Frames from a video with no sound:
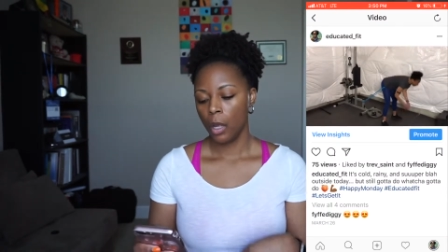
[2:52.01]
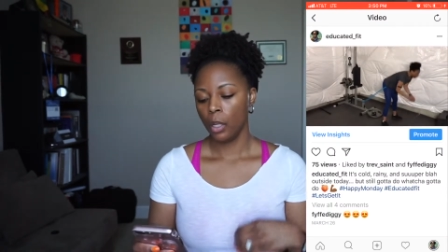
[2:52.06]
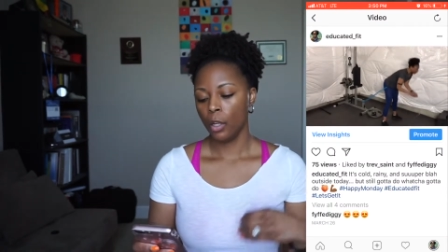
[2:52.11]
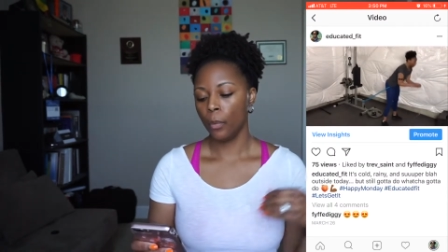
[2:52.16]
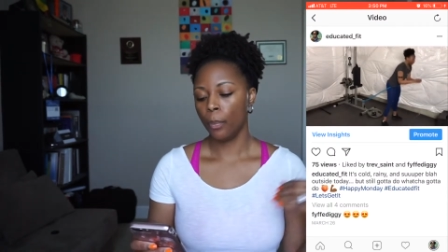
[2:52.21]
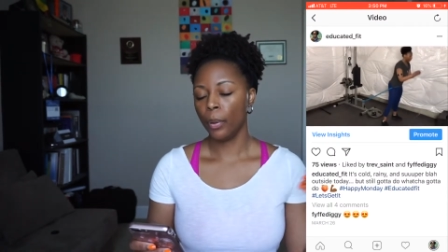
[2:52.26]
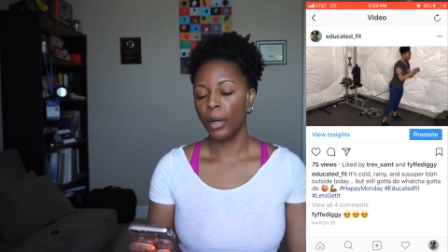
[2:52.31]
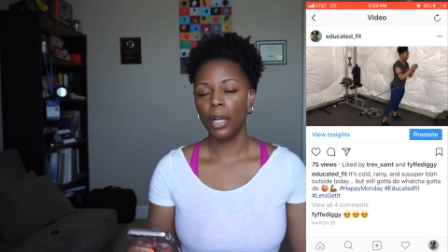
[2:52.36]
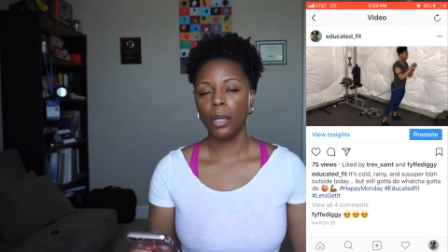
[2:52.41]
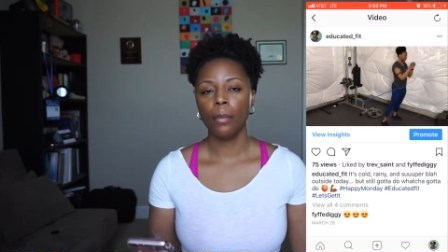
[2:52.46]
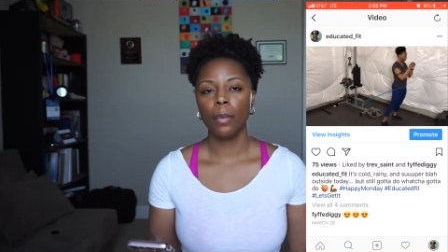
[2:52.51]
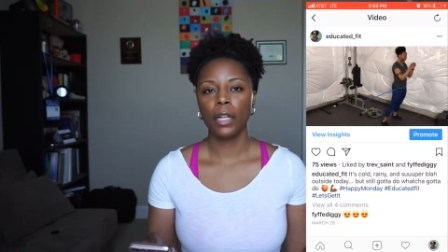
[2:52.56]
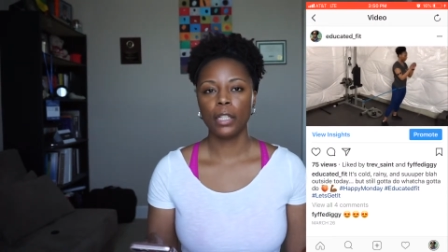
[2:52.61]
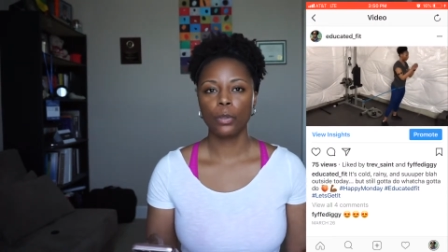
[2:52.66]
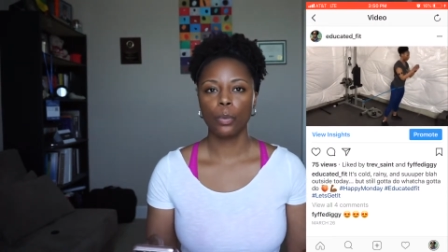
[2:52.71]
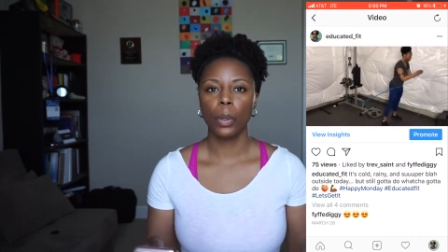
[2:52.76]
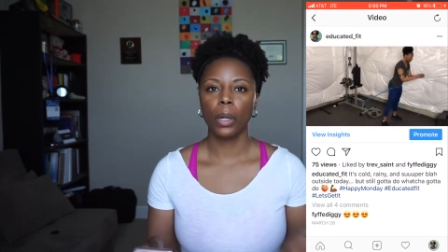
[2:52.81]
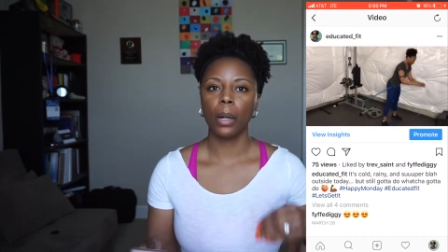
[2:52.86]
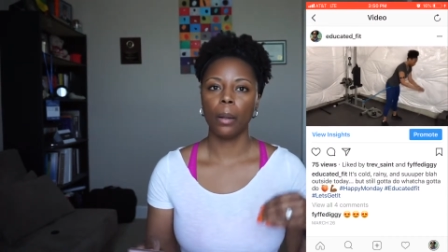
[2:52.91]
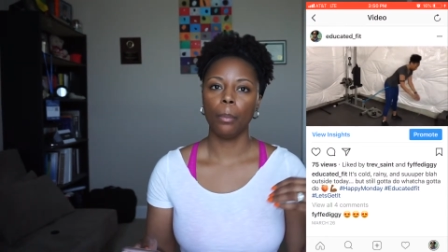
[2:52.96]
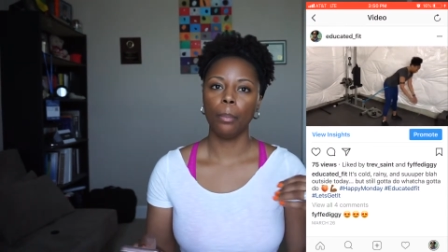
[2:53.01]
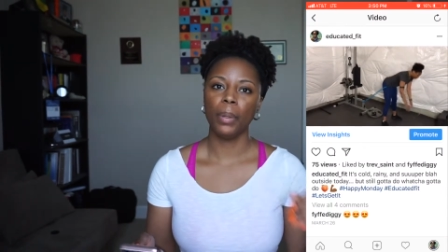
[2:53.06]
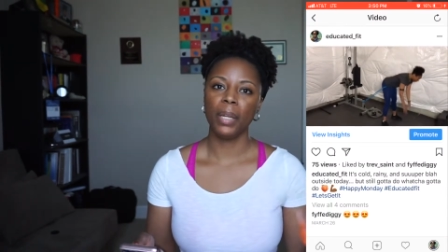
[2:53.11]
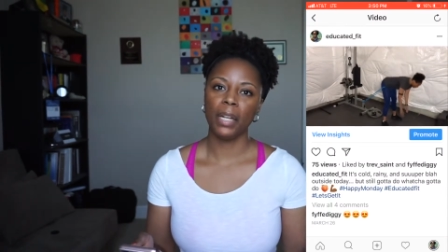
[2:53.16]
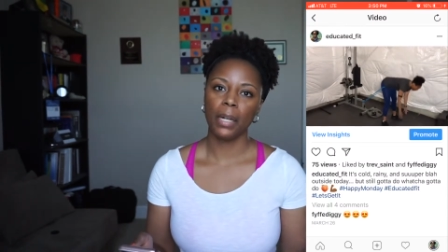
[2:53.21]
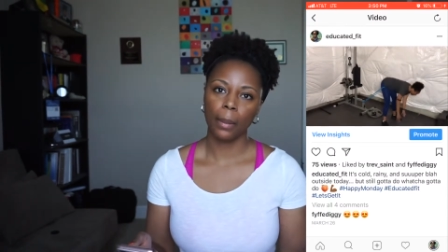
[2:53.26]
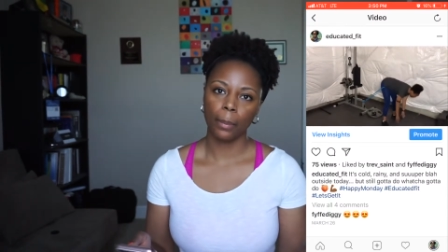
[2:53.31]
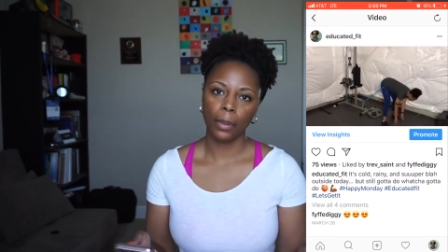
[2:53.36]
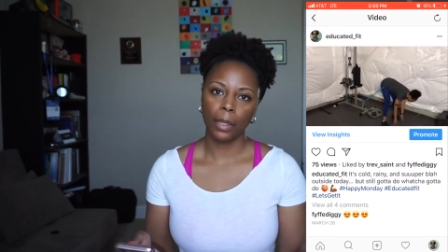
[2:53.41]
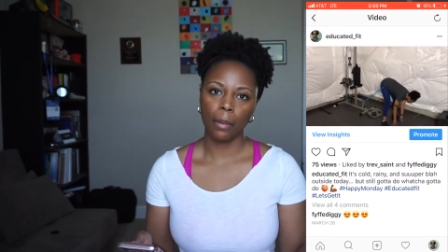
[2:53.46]
You pretty much want to
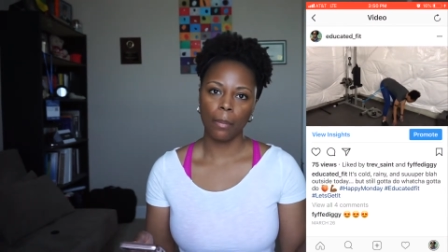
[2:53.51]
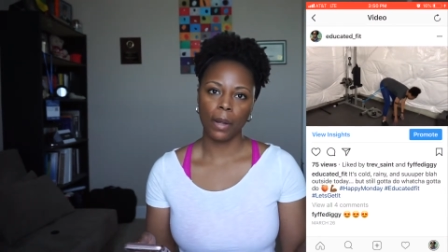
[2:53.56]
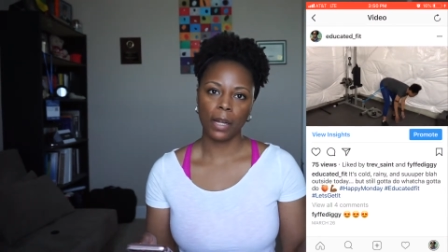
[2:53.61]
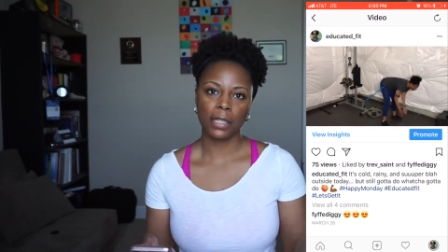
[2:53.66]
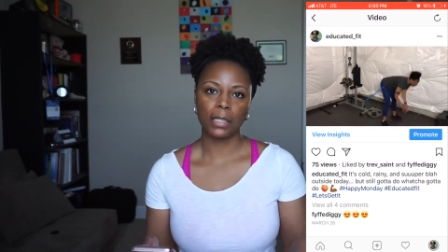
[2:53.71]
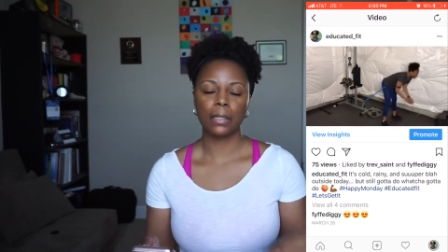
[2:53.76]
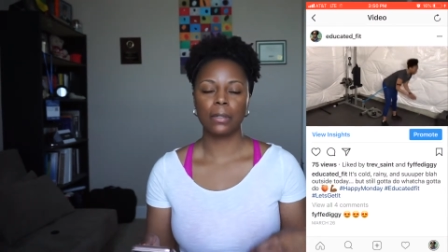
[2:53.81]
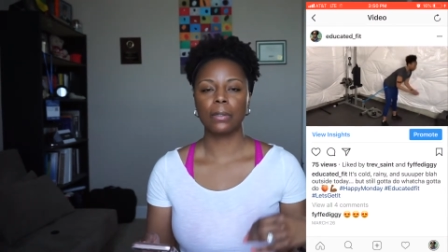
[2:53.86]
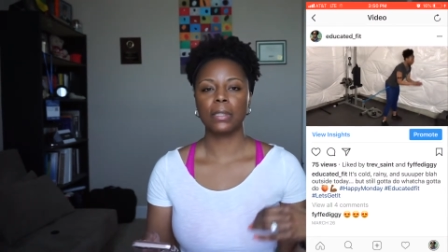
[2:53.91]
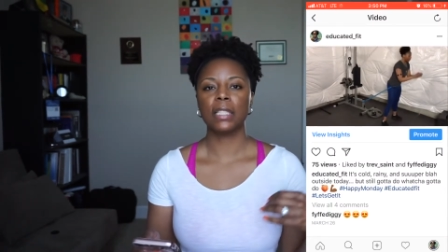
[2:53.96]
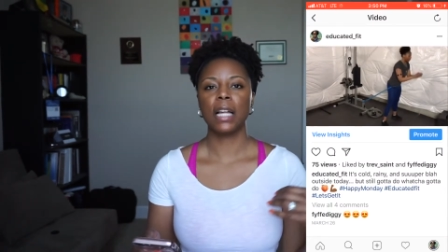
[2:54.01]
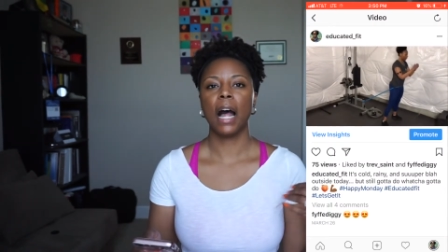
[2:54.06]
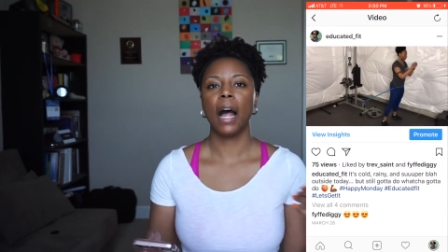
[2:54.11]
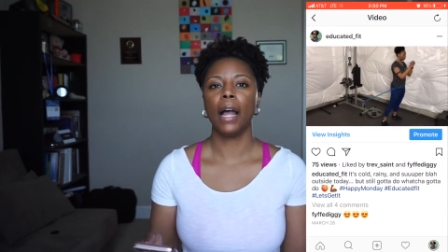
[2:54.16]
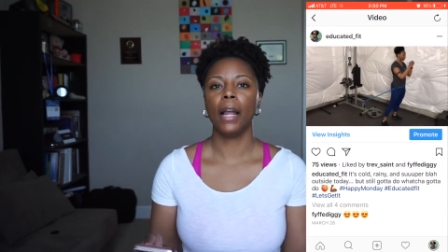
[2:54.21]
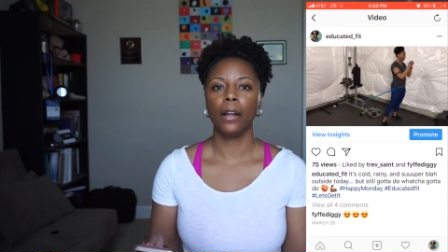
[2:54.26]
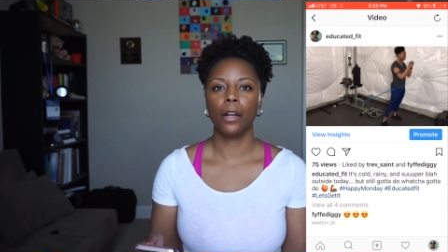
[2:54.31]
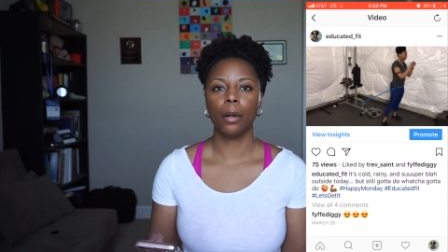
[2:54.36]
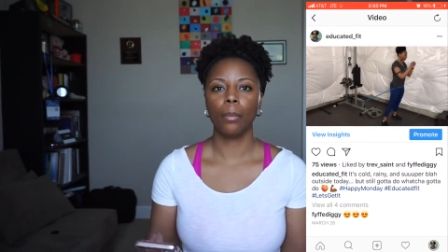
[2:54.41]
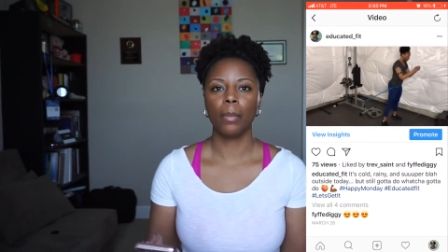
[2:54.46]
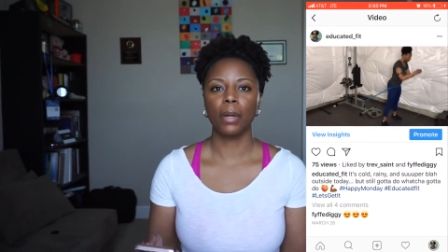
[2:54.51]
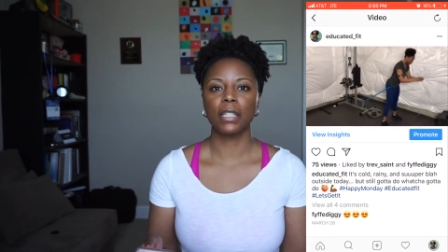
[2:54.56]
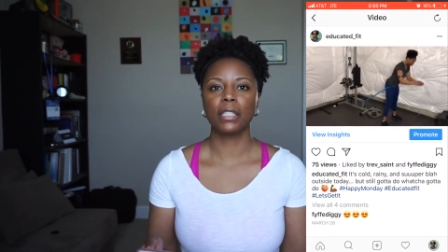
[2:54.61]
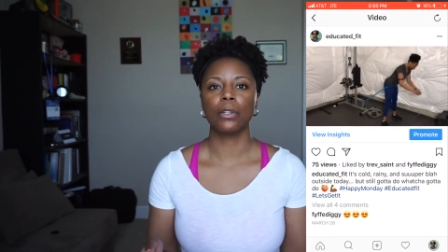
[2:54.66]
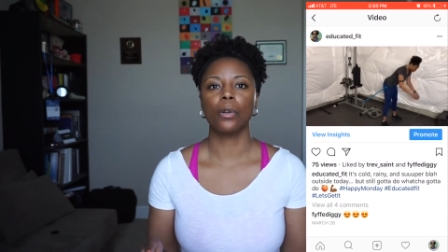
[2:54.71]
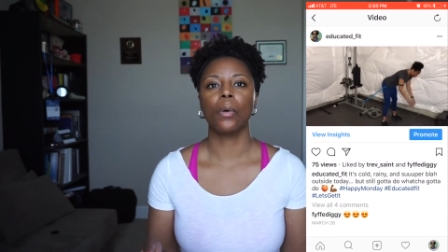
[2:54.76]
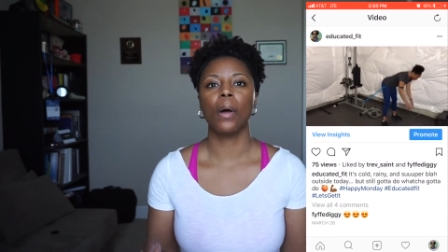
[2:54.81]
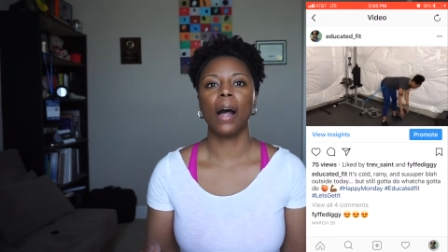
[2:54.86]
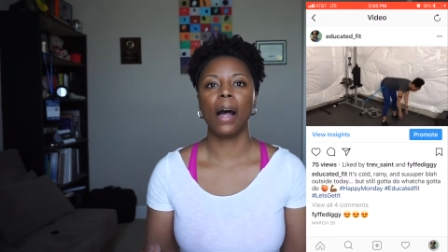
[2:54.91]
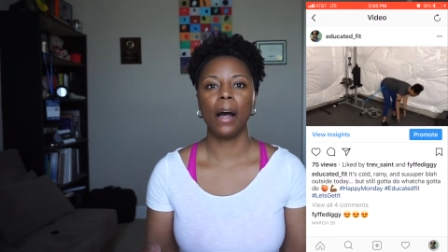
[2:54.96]
beat up the muscle, tire the
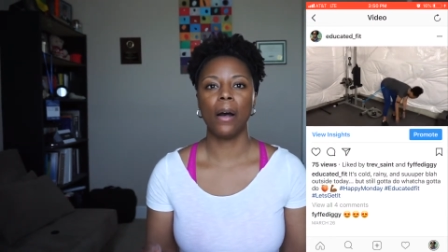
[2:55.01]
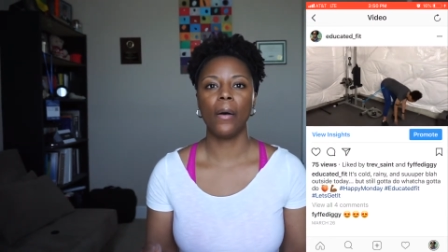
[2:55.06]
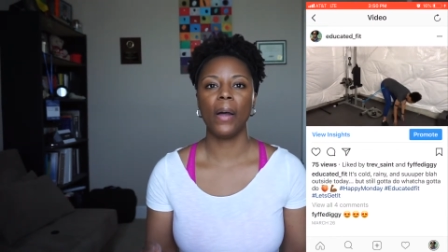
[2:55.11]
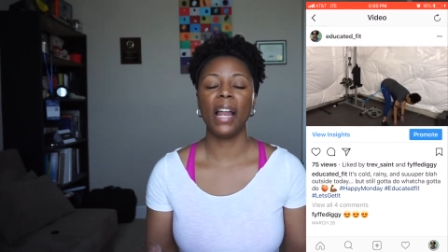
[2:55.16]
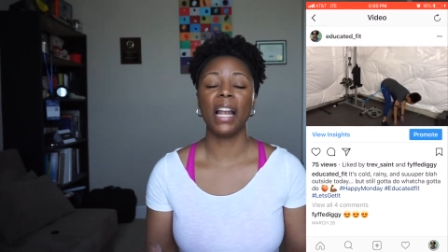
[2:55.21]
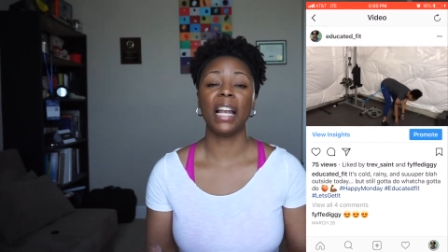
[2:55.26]
muscle out,